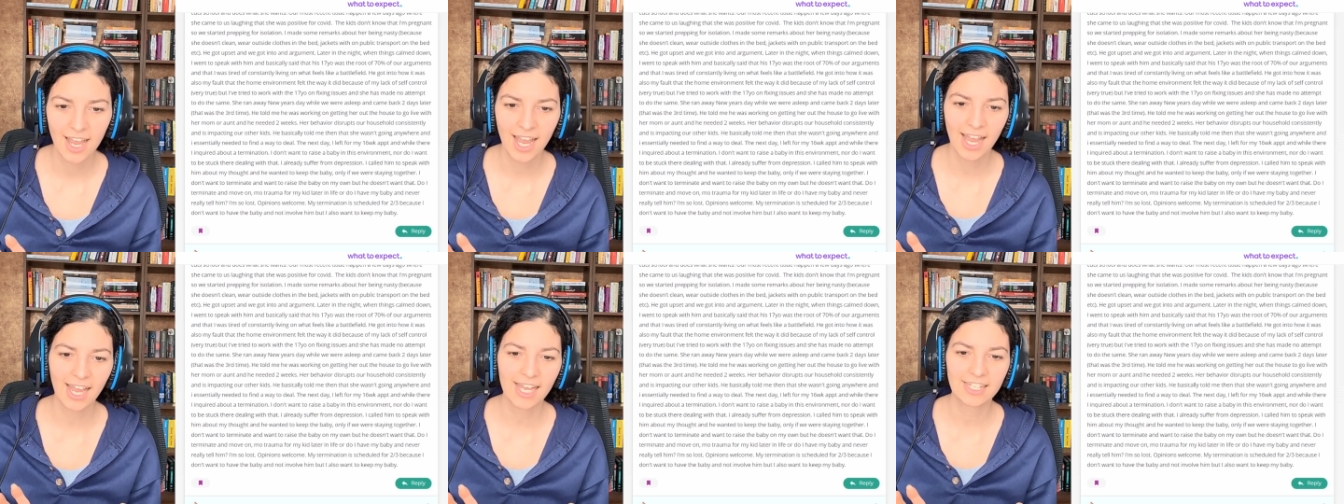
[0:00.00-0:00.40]

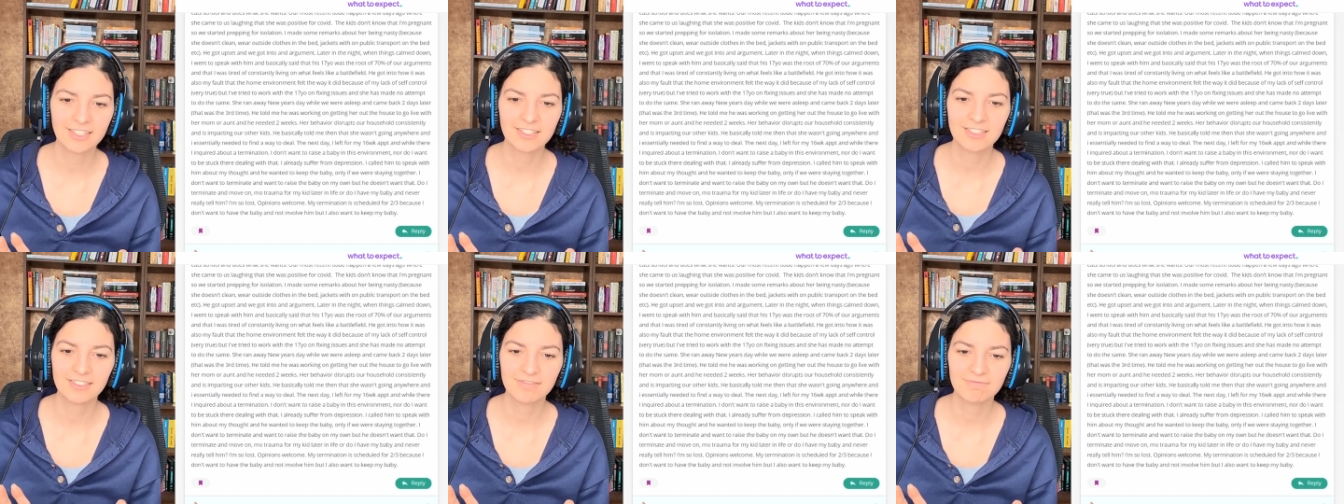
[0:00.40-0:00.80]

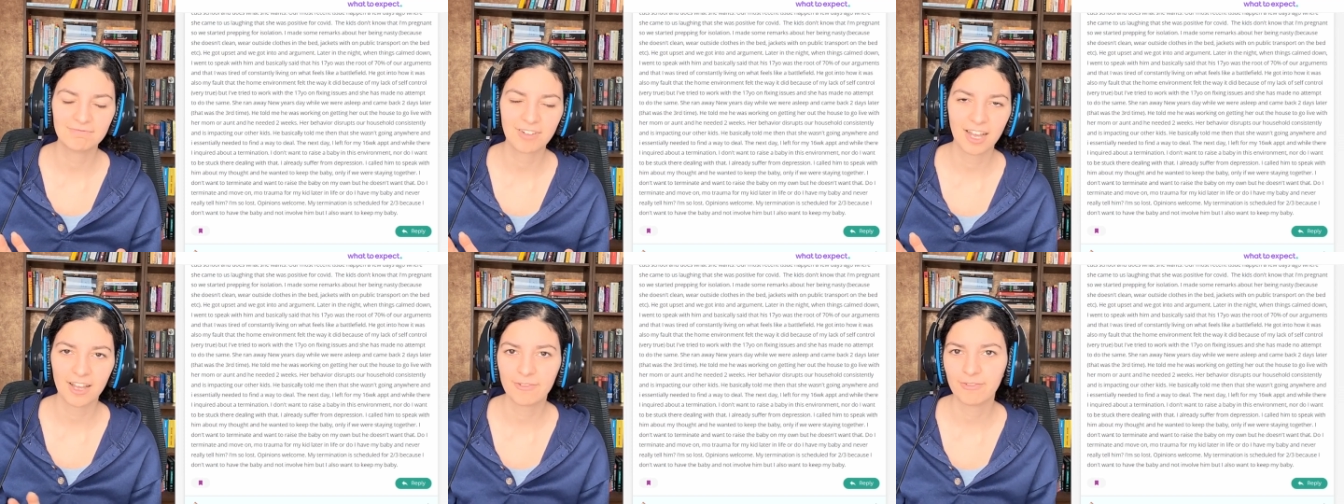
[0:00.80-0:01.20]
And
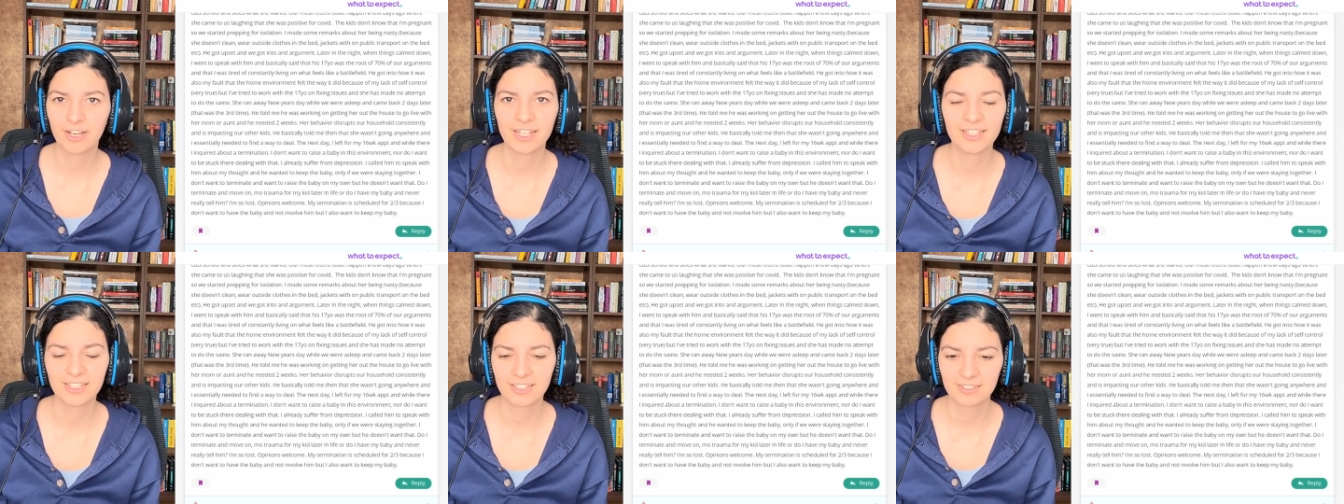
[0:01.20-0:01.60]
I
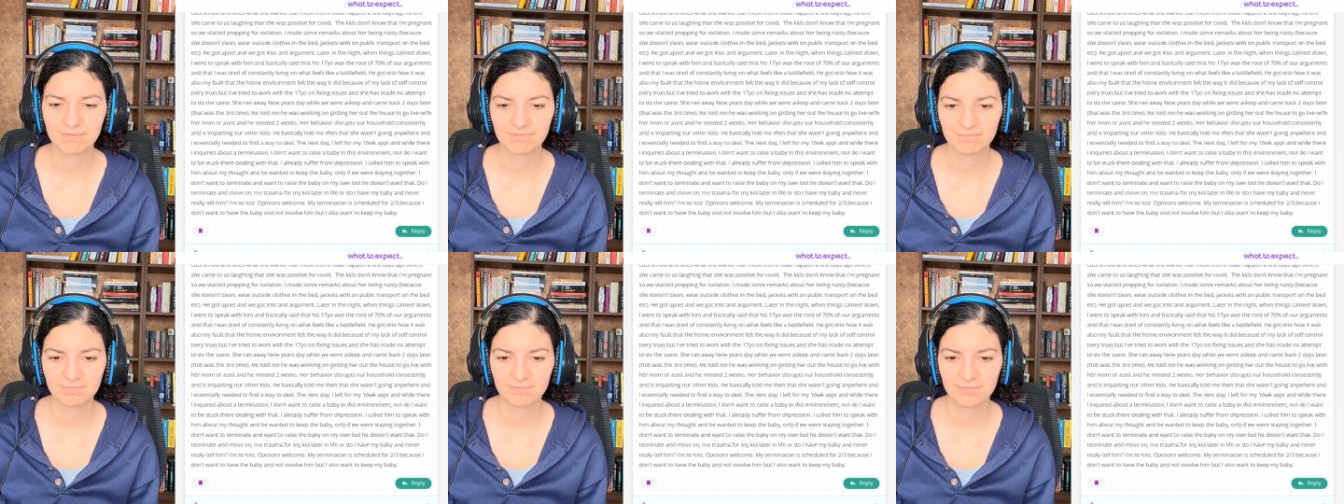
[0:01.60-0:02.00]
find it
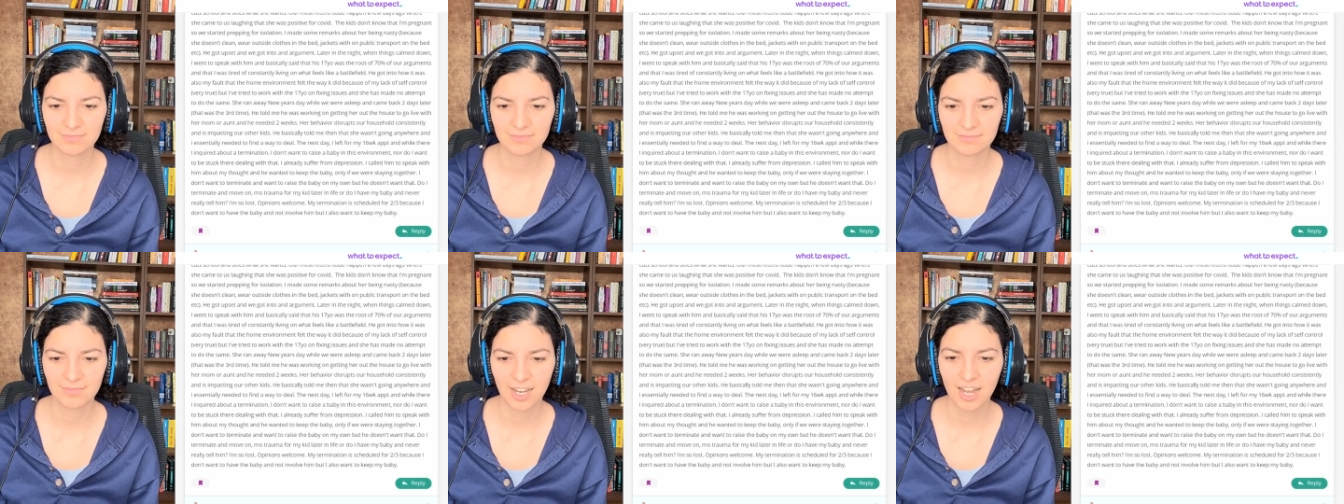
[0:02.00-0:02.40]

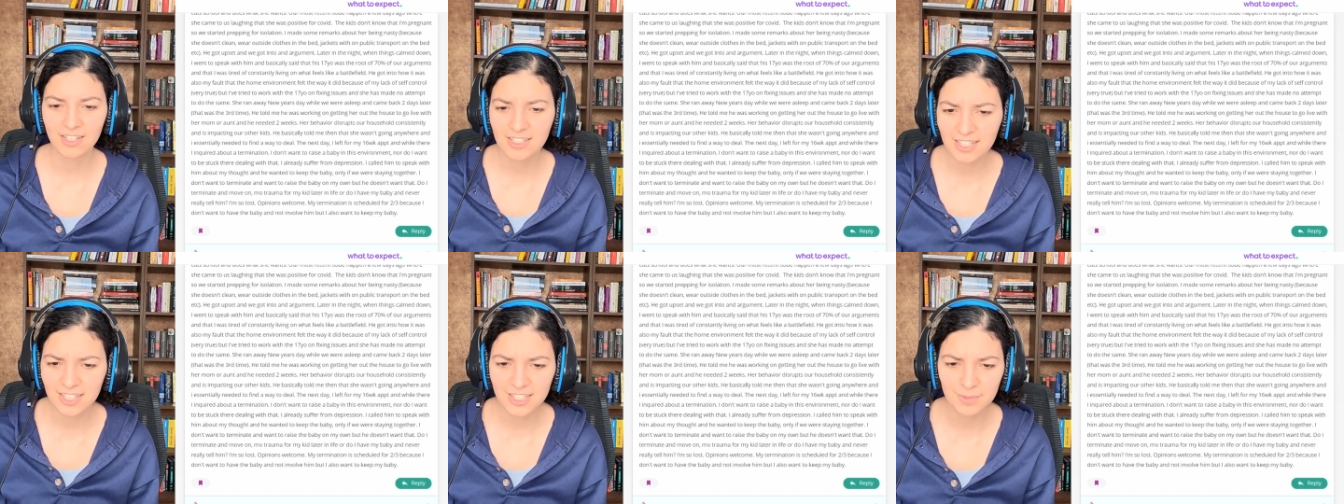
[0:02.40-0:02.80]

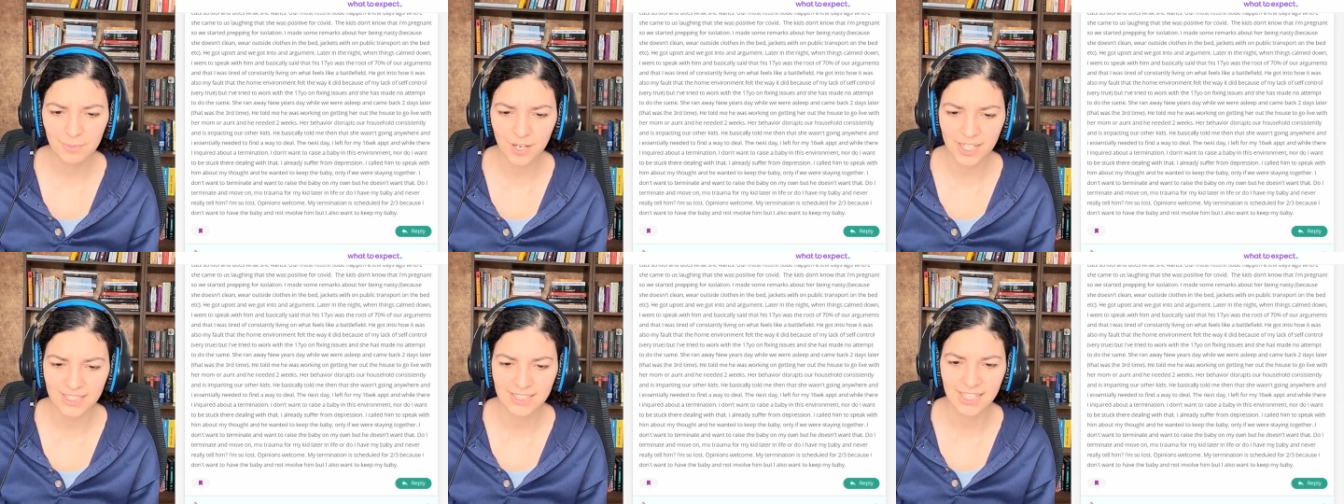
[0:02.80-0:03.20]
utterly
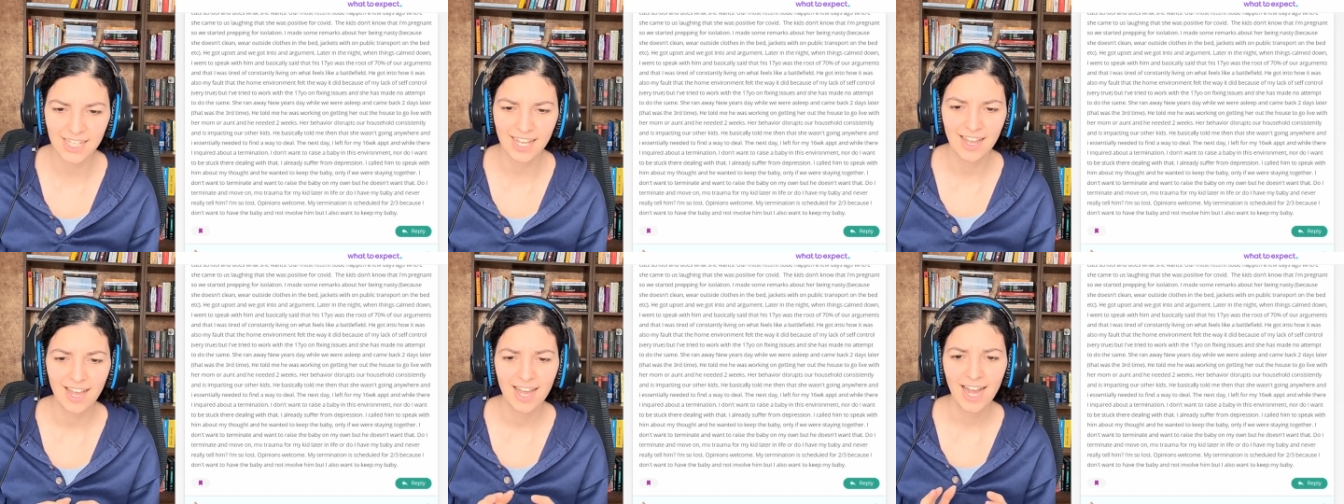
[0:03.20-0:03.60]
depressing.